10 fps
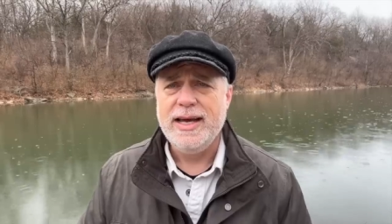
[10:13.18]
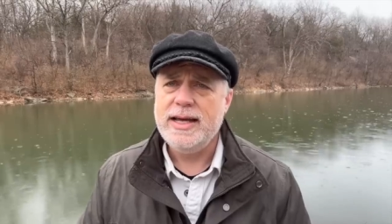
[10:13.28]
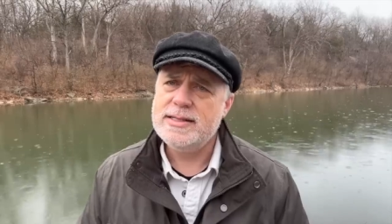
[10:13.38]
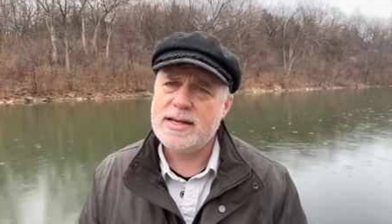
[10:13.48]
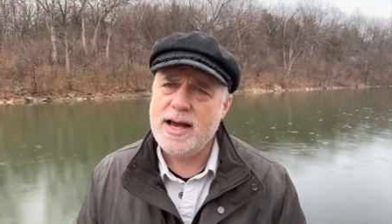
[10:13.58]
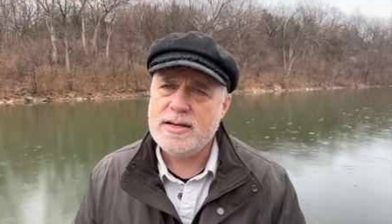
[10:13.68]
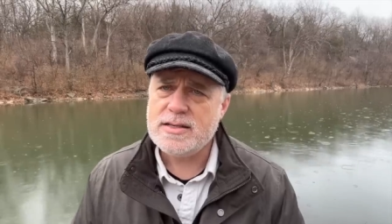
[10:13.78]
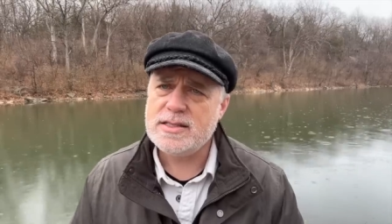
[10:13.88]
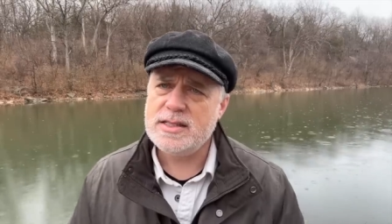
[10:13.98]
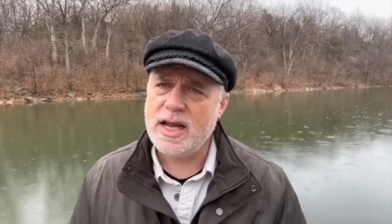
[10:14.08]
It's
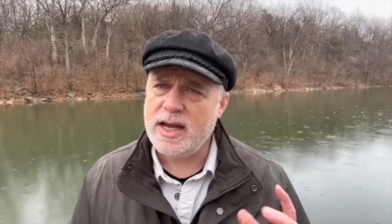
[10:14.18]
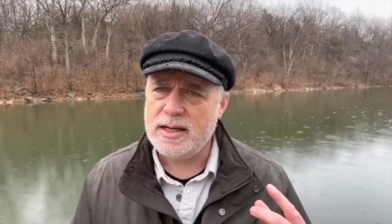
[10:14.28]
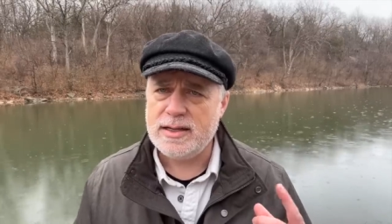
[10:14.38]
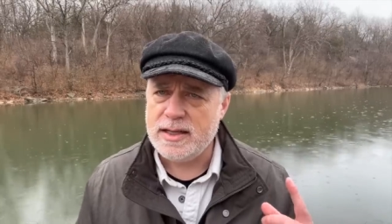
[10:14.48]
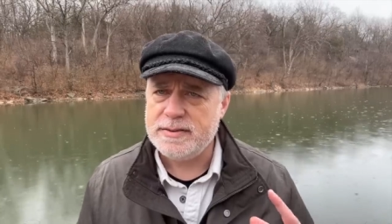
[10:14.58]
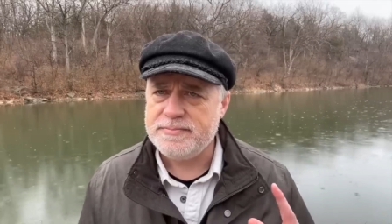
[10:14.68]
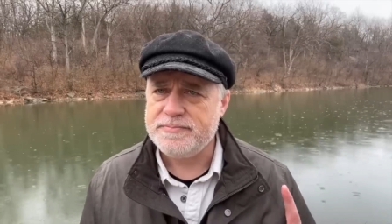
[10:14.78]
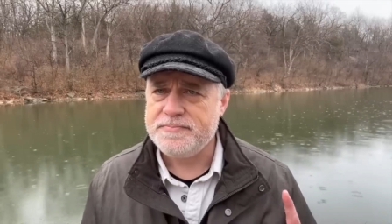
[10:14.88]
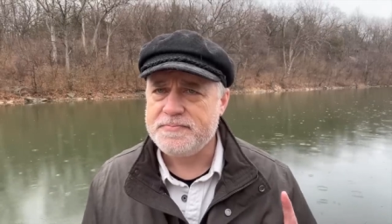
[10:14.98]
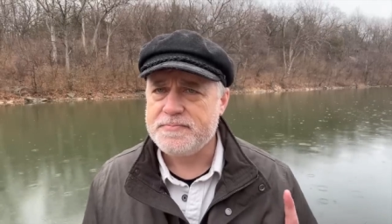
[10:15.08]
understanding.
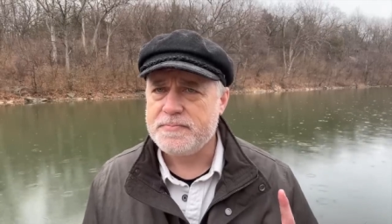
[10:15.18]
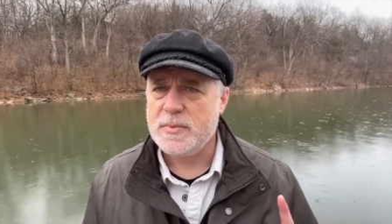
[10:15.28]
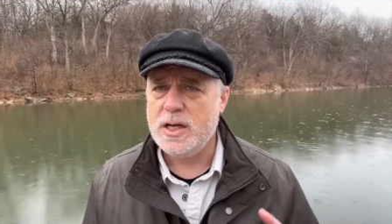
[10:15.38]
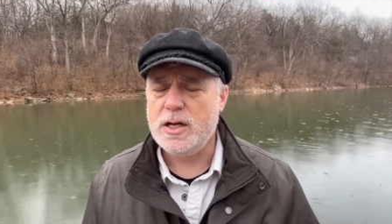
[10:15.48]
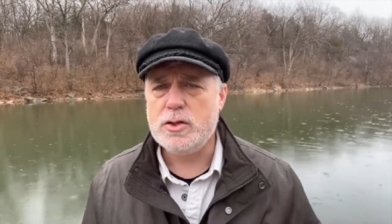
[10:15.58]
It